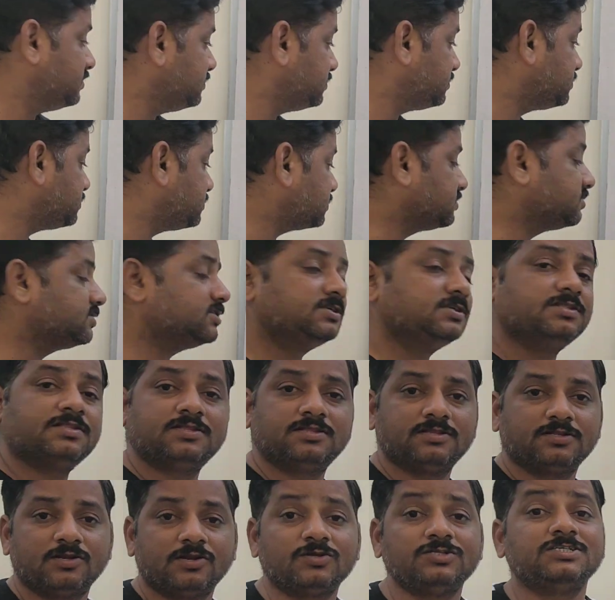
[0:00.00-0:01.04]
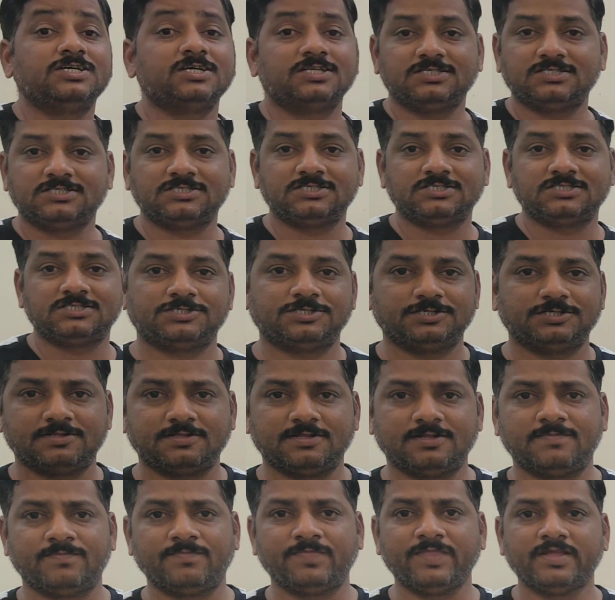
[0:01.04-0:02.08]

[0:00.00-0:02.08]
instructions, logical instructions.